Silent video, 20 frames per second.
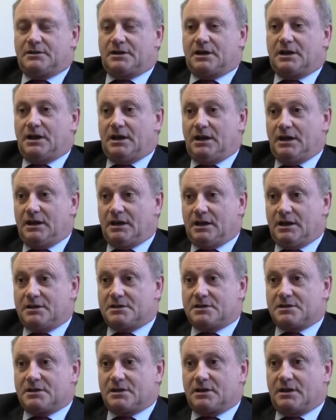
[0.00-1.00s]
The
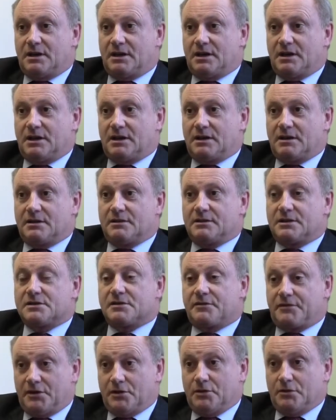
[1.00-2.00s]
highlights are,
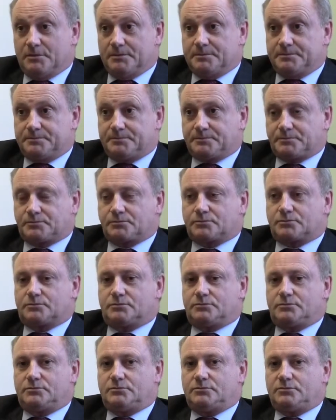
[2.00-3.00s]
there's a few.
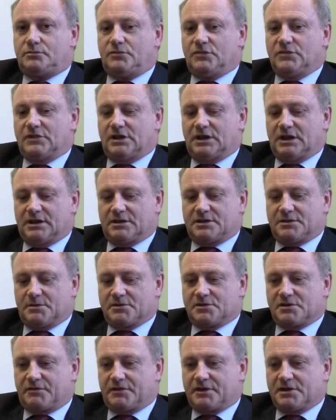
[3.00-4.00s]
I
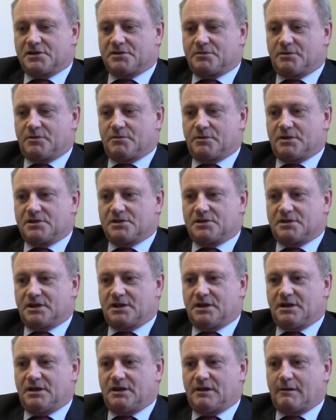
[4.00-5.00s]
suppose the first one was
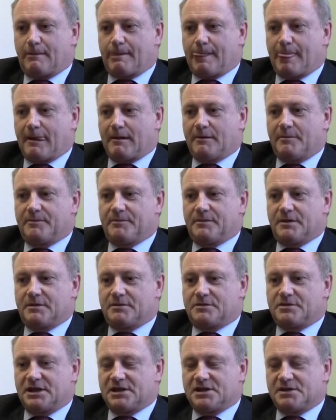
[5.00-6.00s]
the
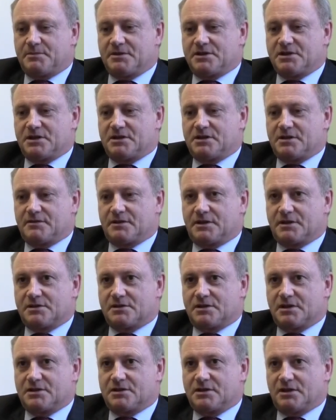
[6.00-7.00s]
transposition of the
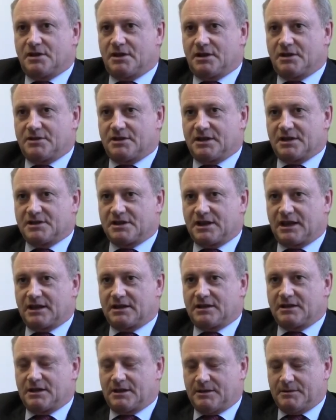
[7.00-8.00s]
Construction Contracts
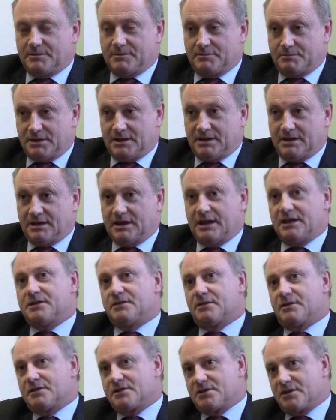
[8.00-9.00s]
Act bill
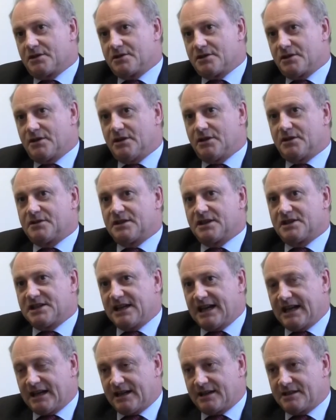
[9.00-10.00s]
into Construction
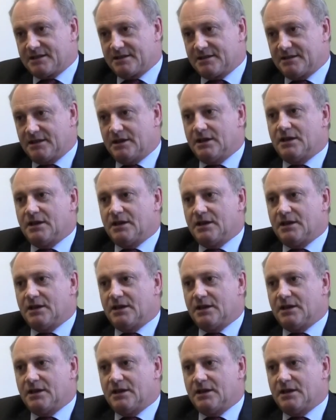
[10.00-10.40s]
Contracts Act.